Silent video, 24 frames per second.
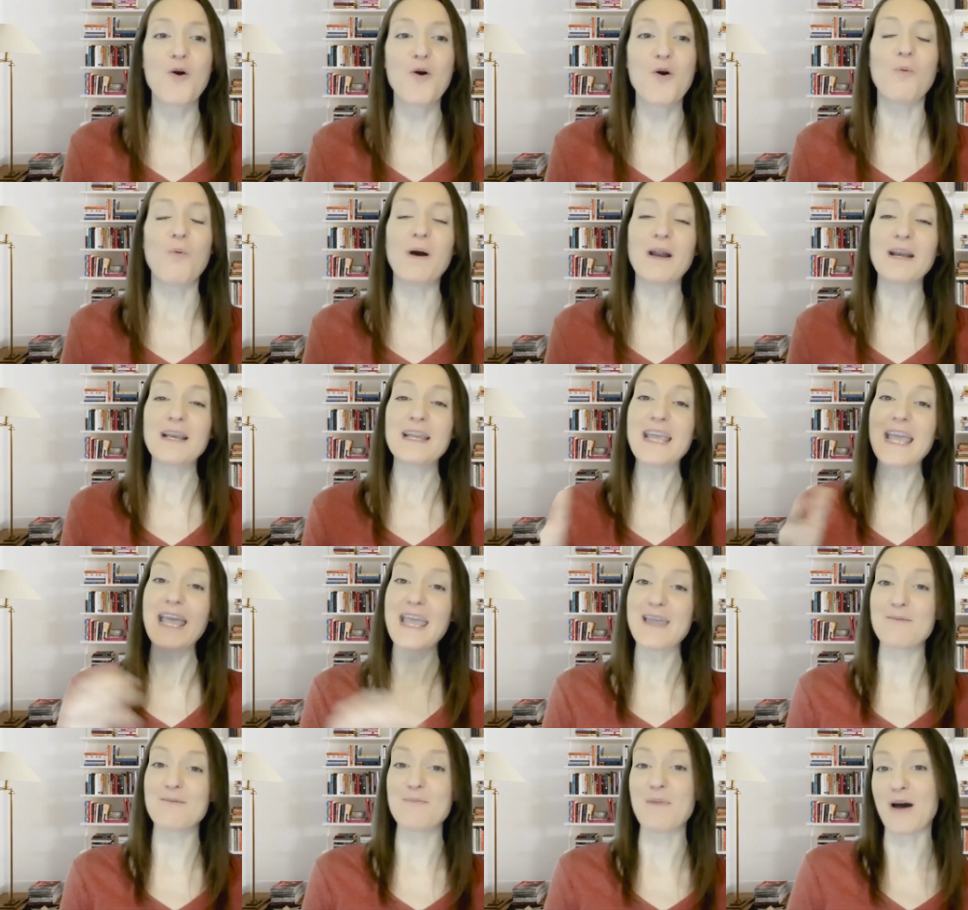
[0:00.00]
one
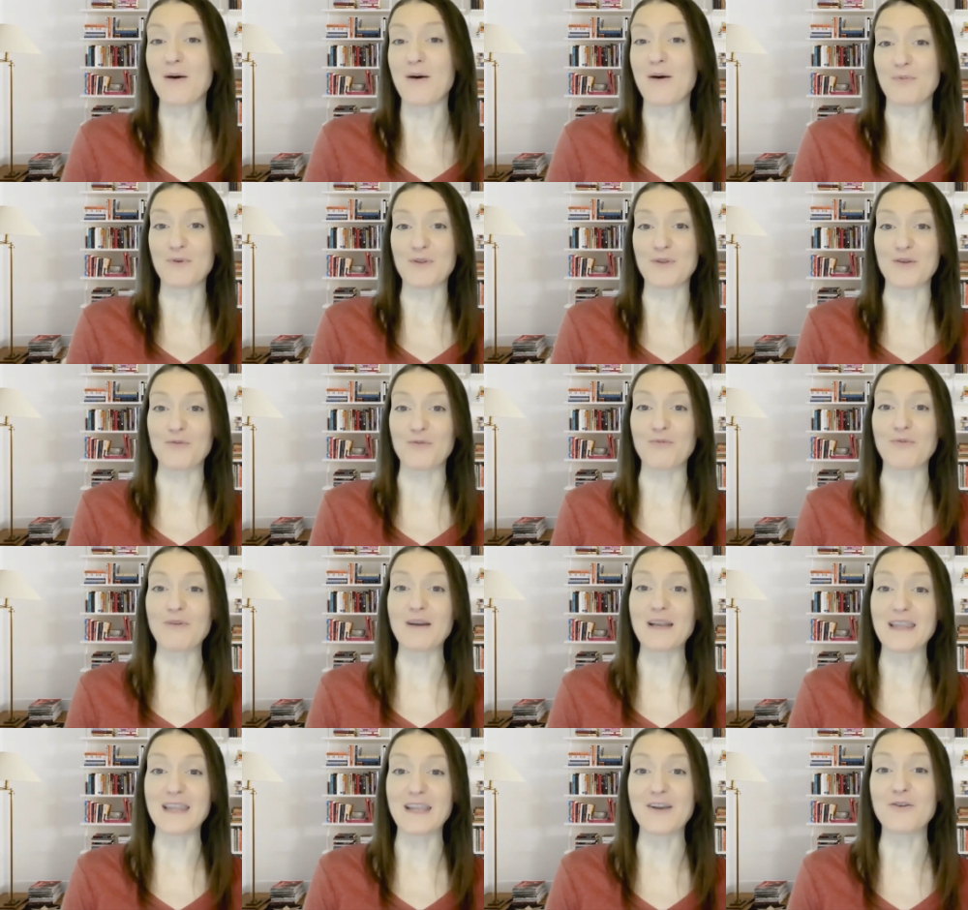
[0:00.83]
came up with a
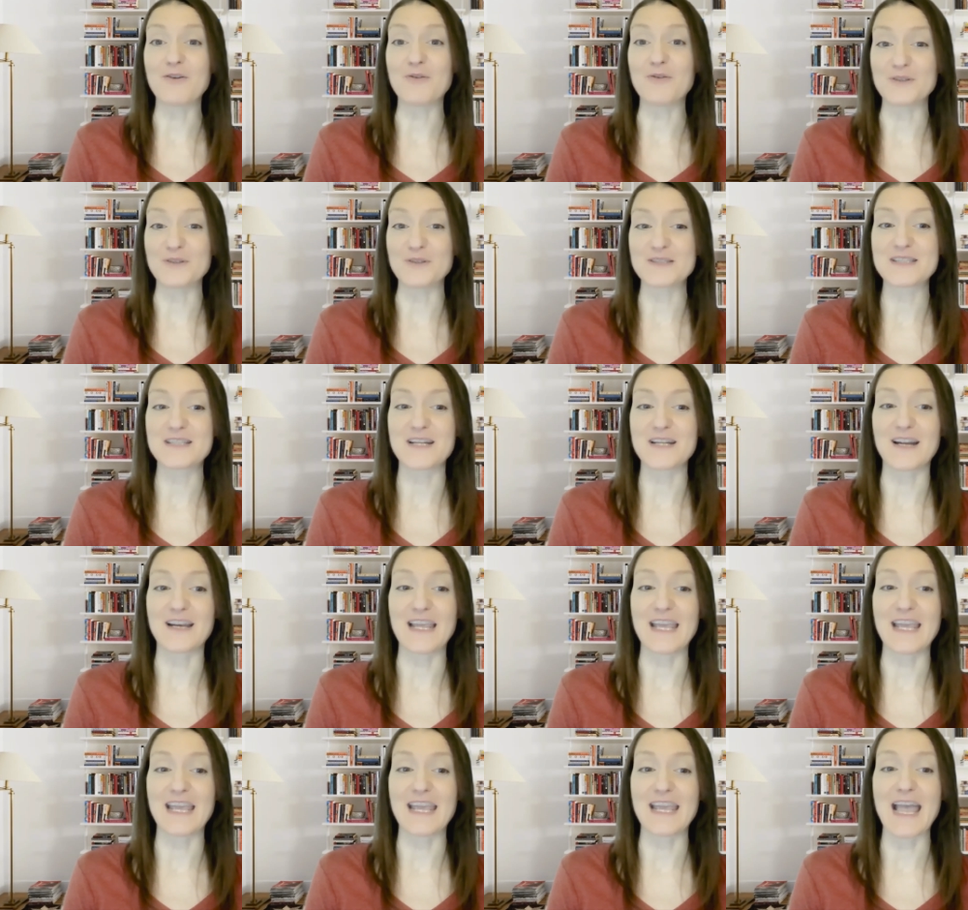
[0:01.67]
really cool
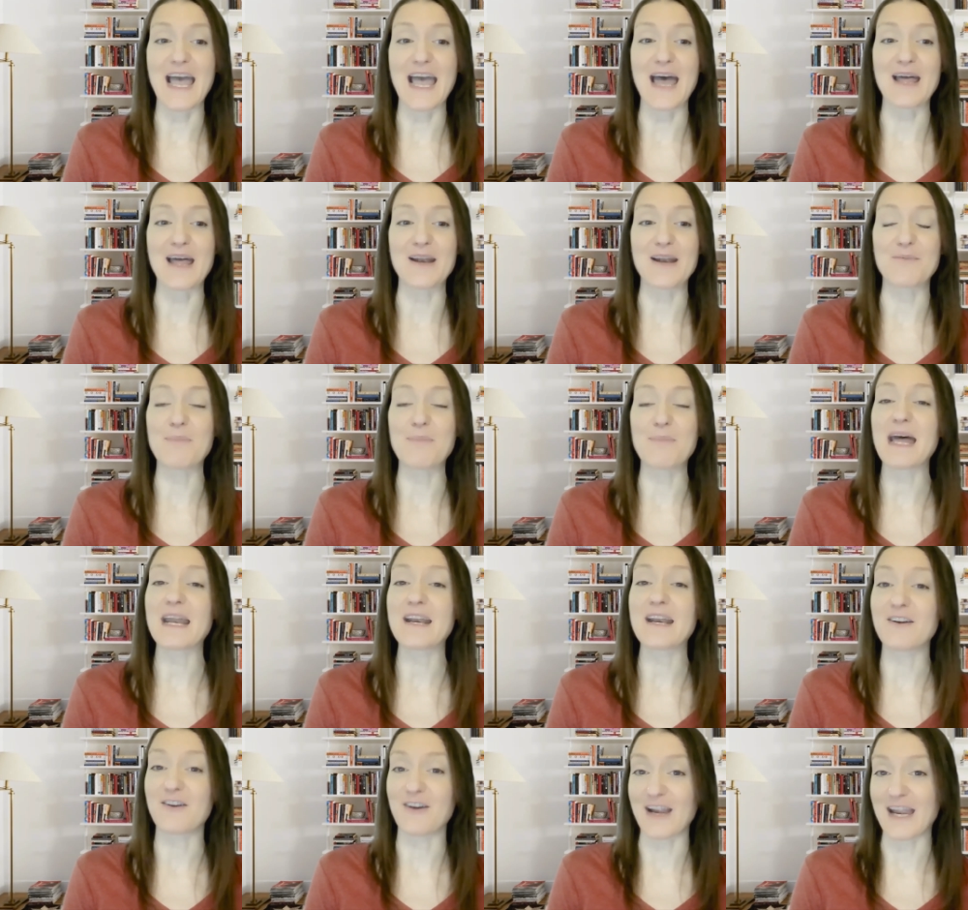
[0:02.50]
study on
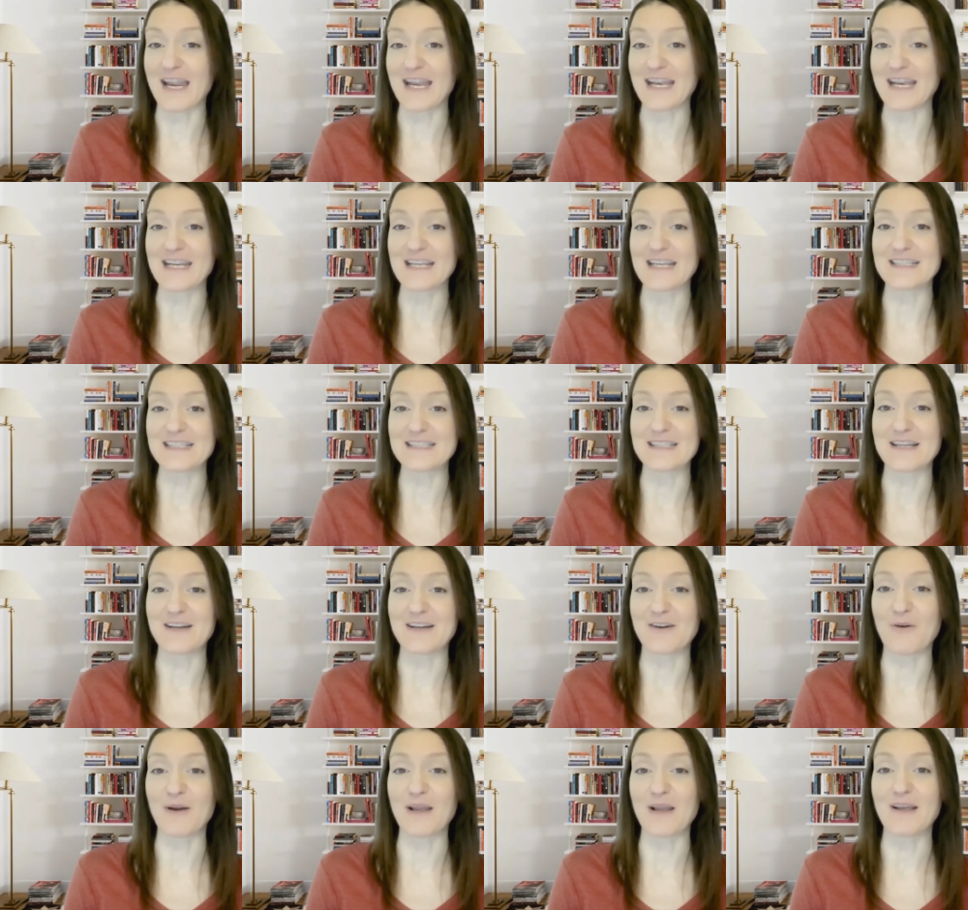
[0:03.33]
petitgrain uh,
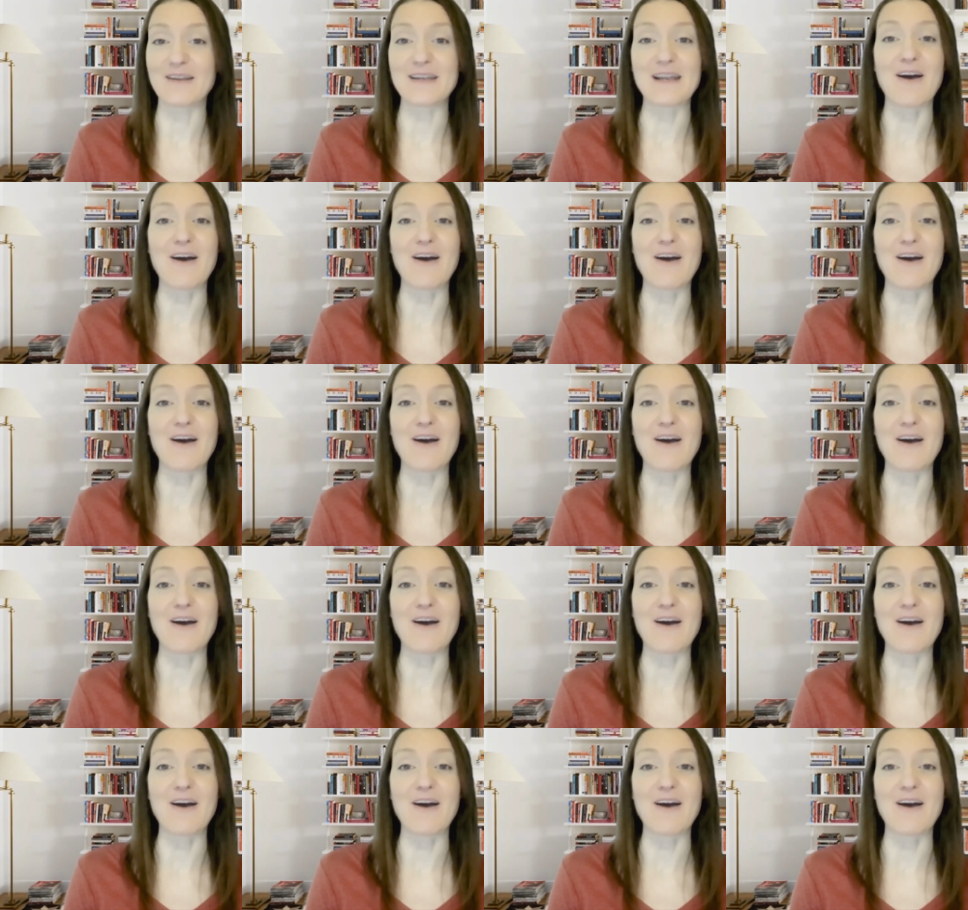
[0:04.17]
oil.